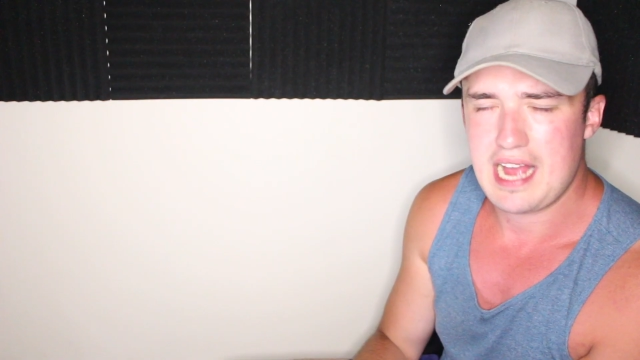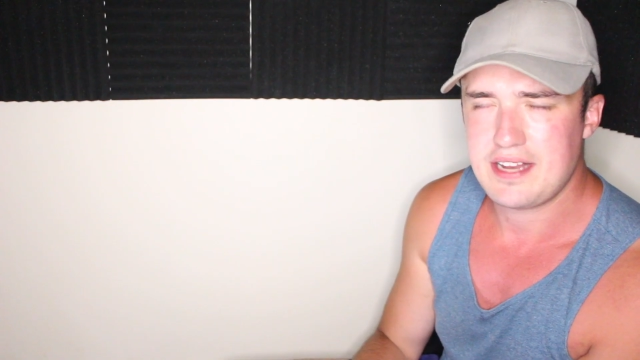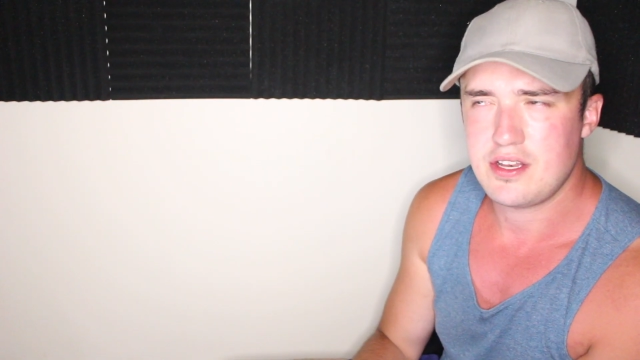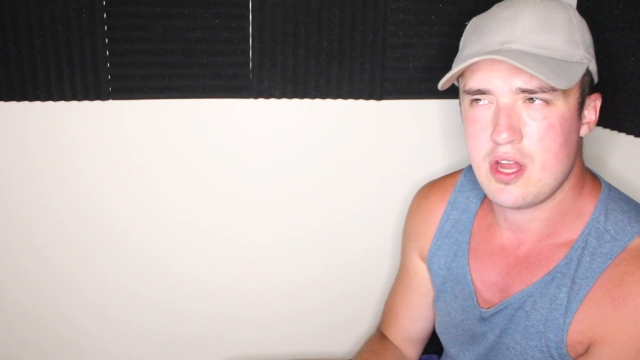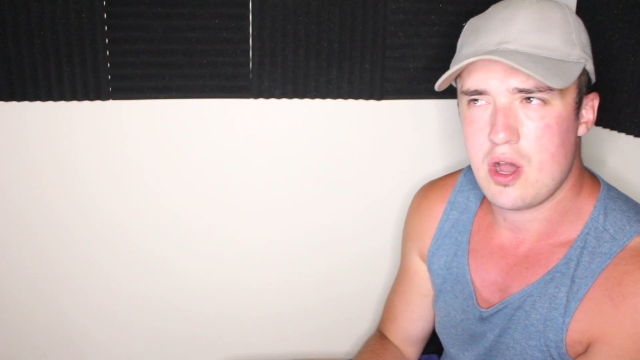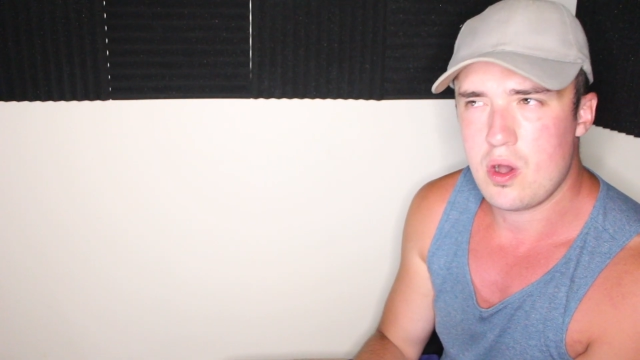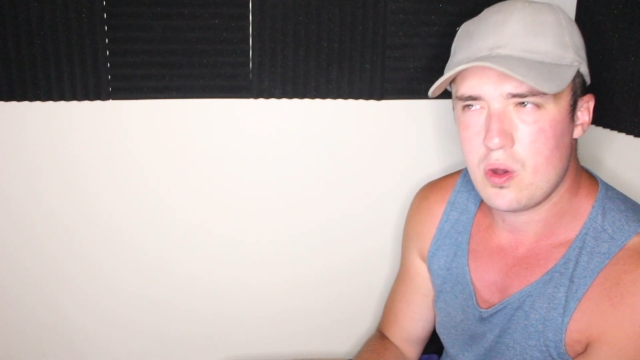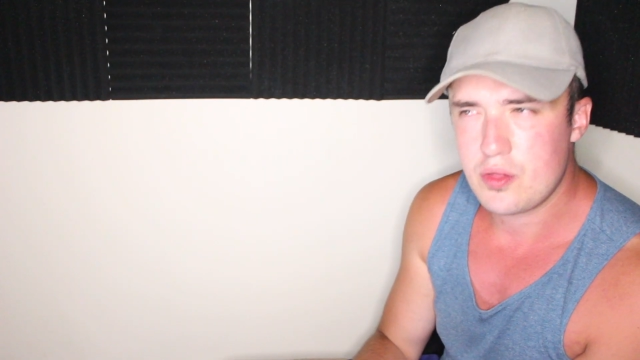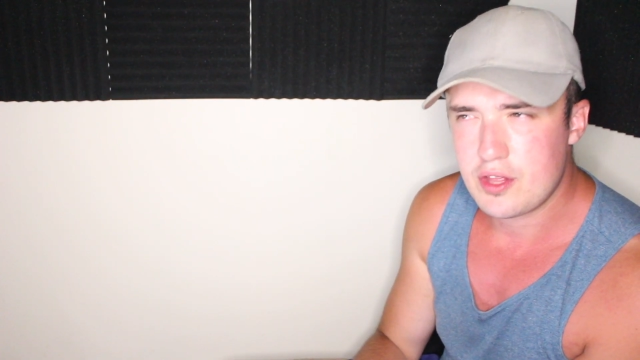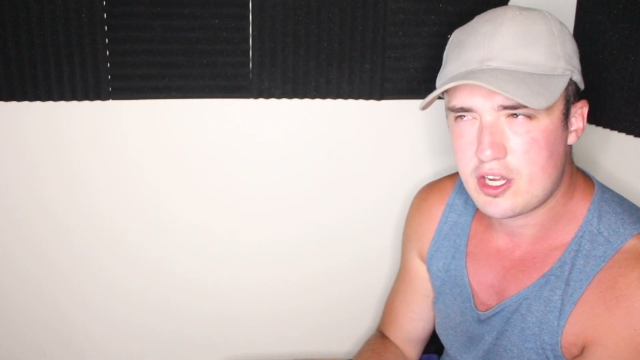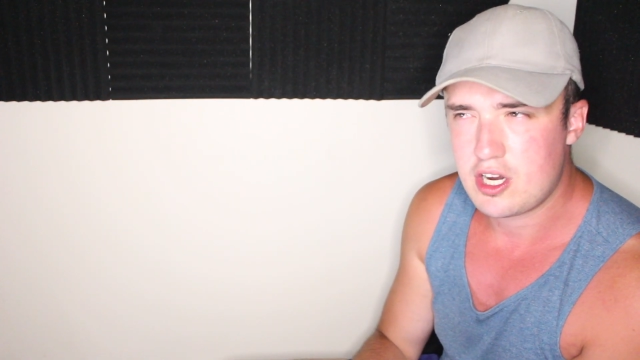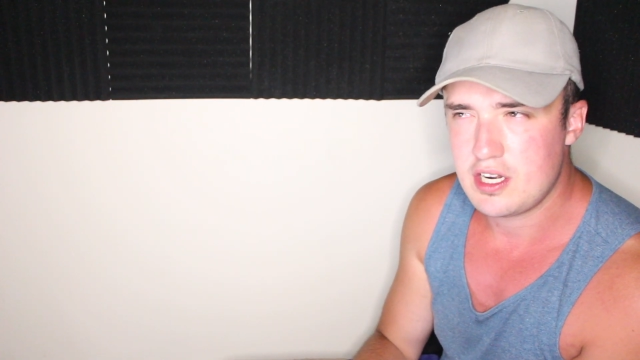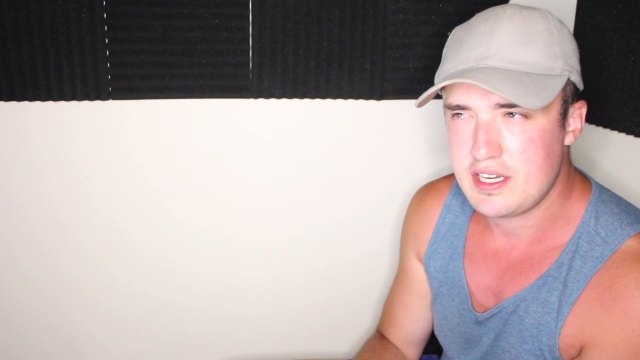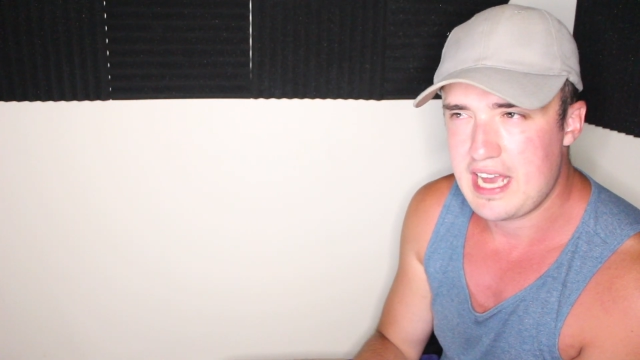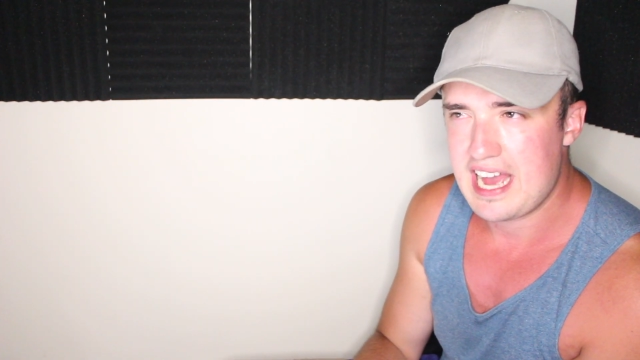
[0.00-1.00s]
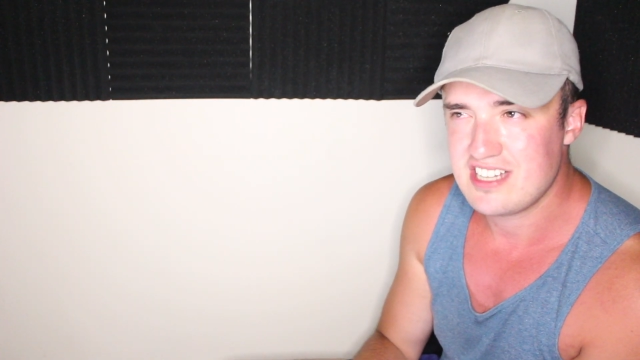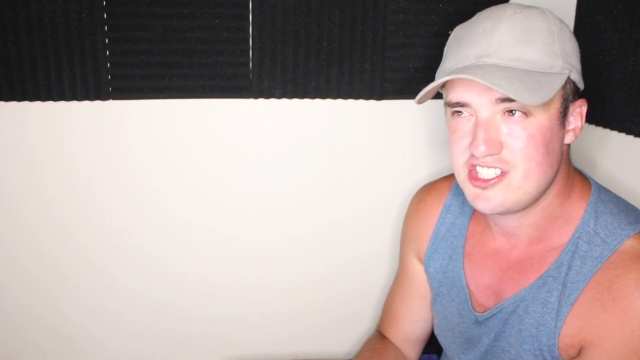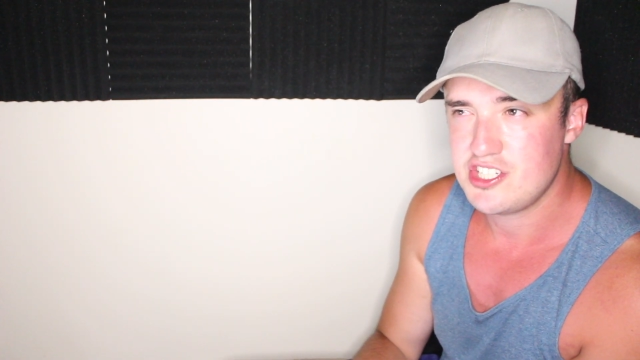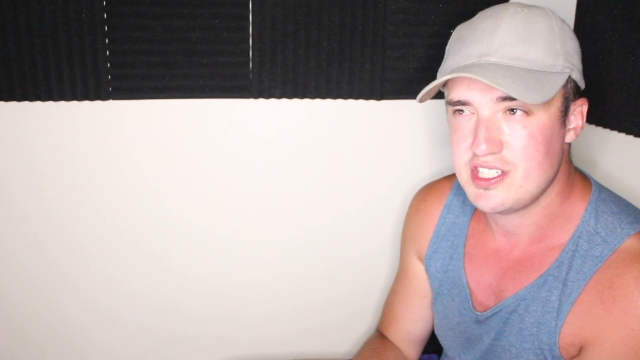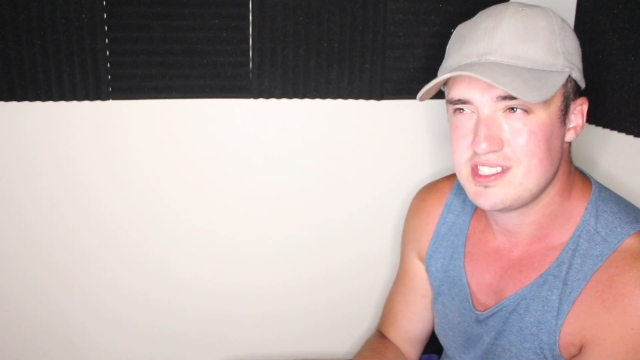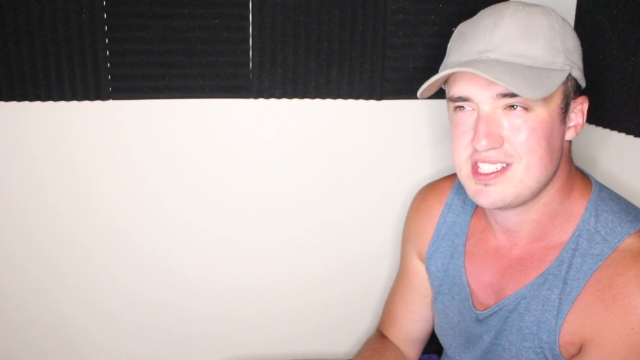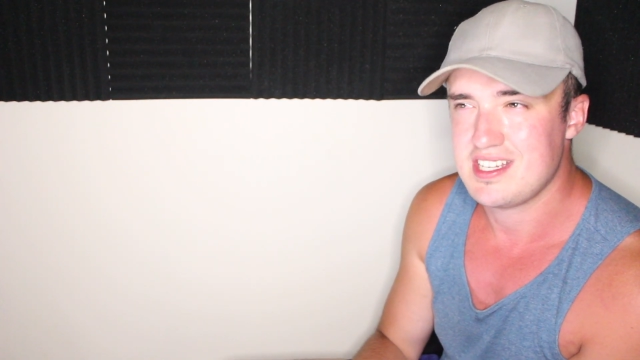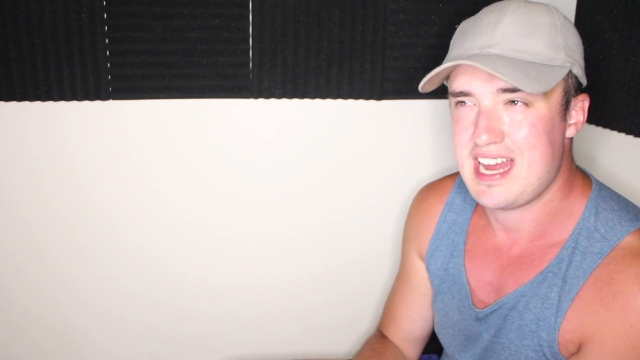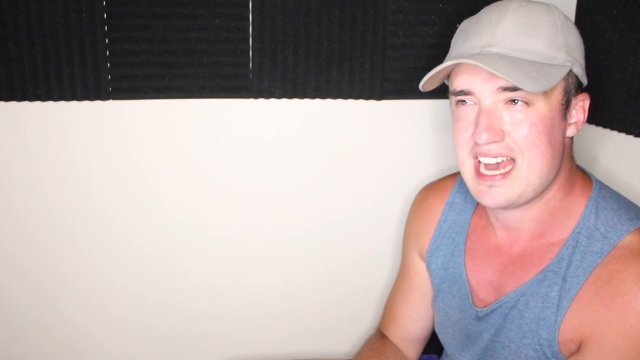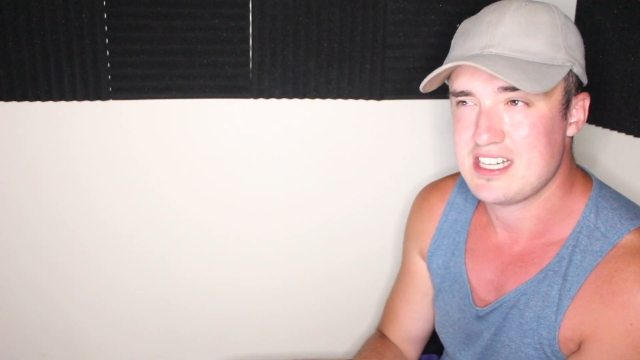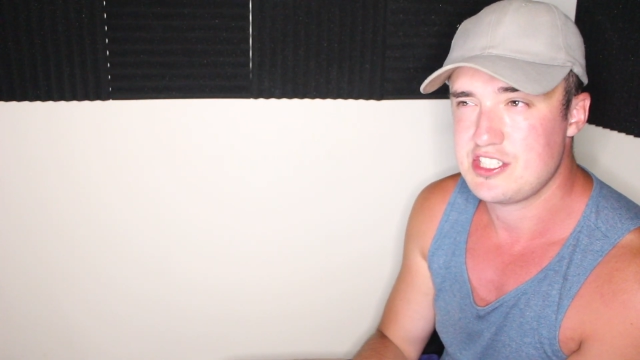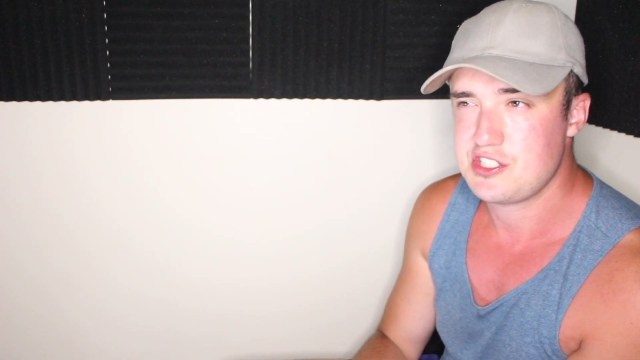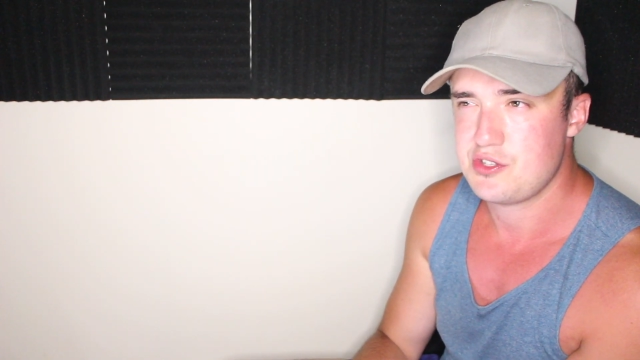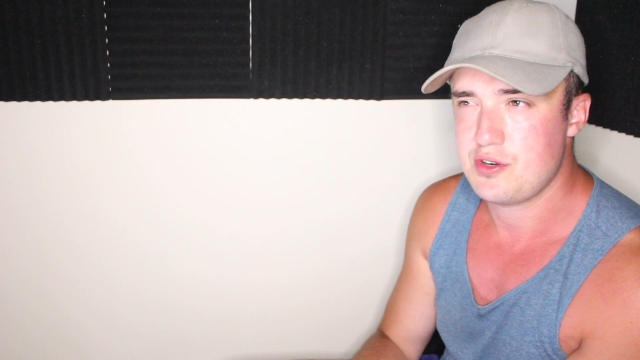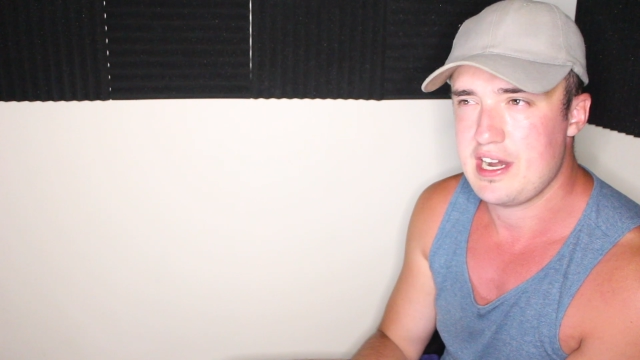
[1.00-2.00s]
I know the Kardashians and
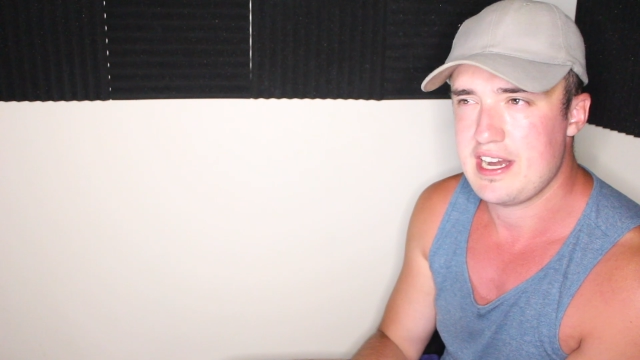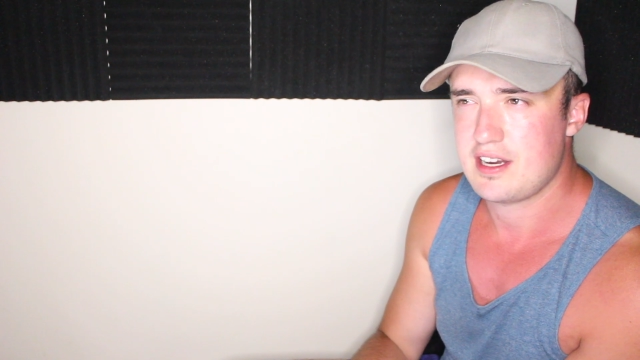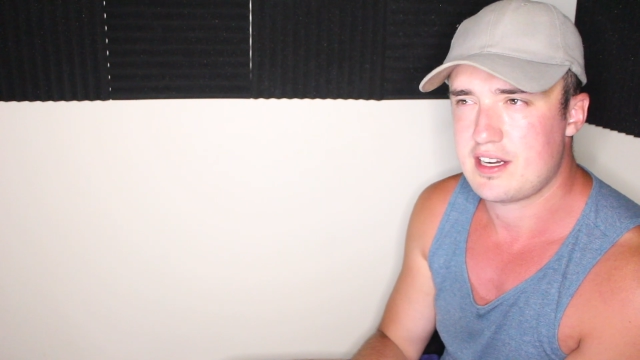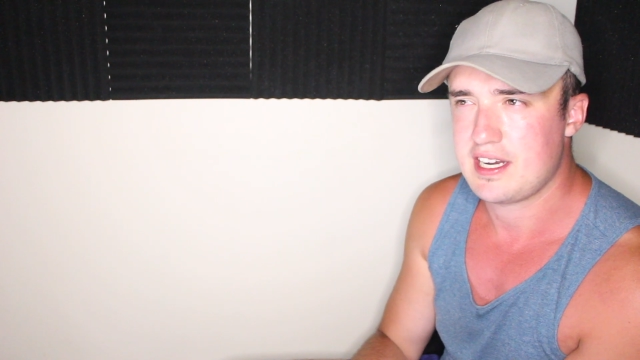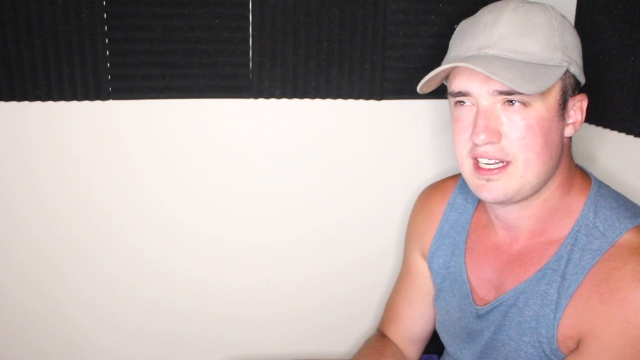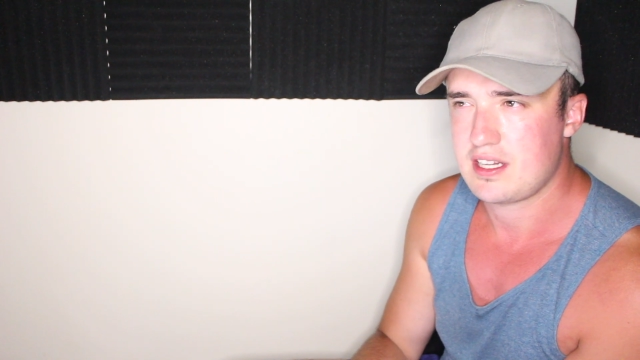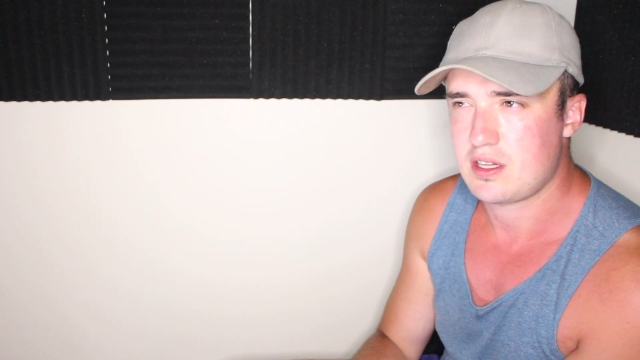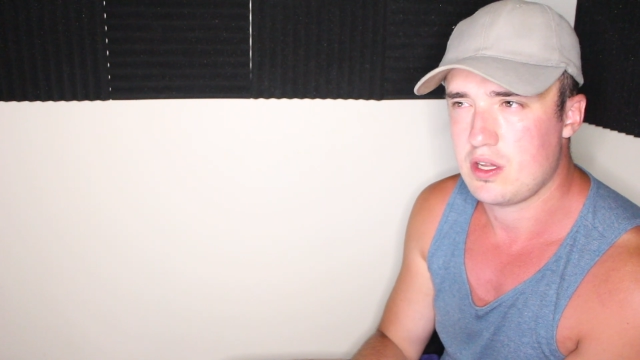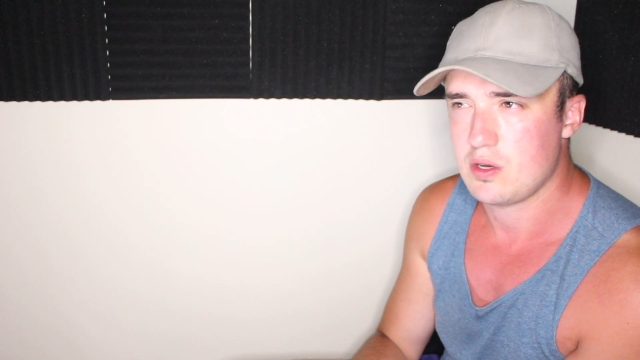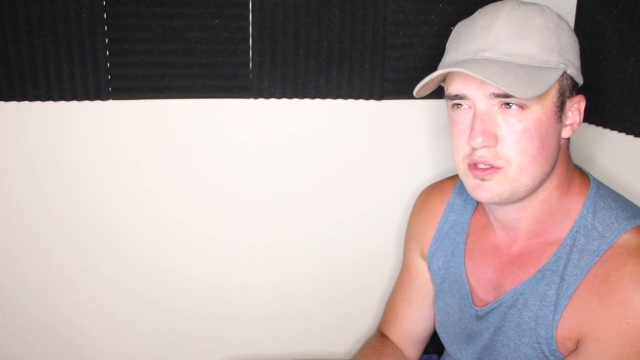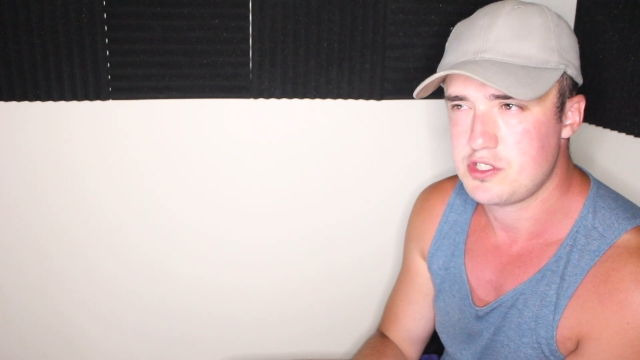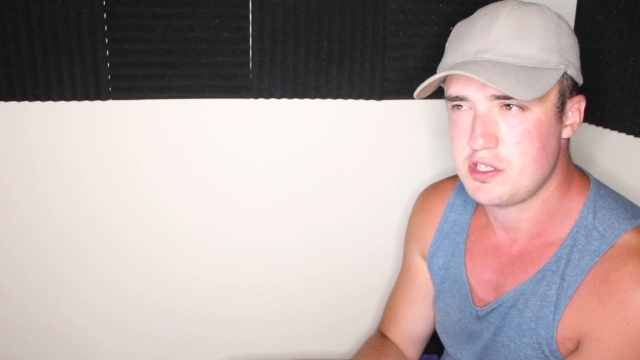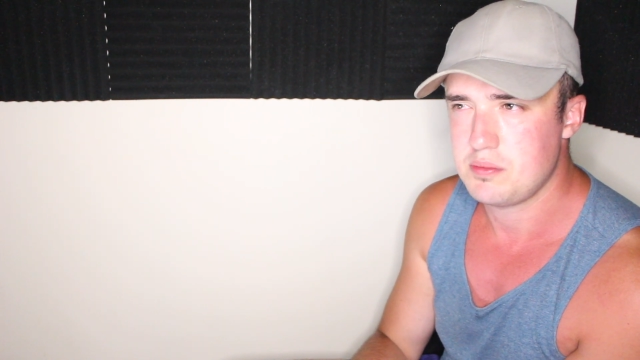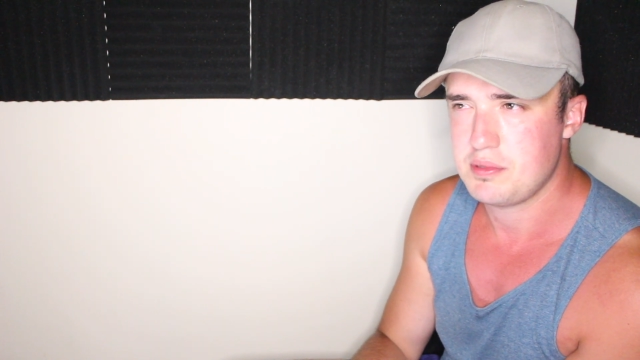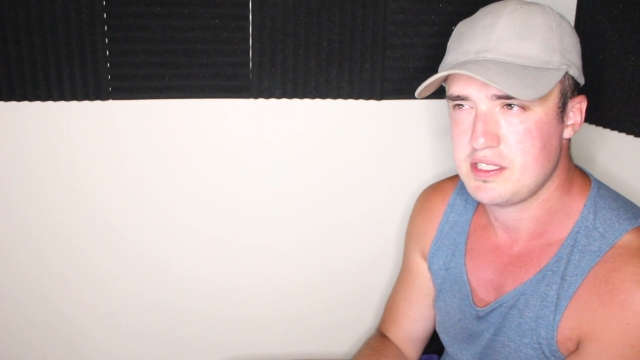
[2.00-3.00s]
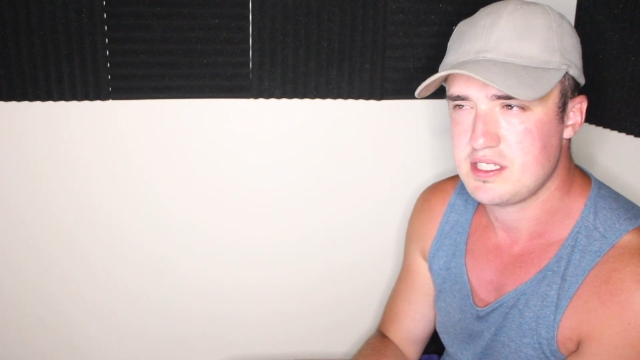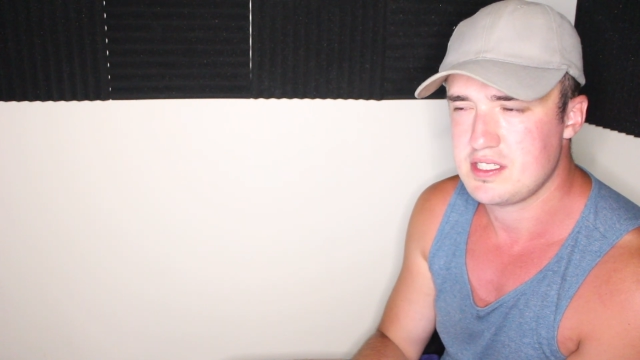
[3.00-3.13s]
Addison Rae are getting closer,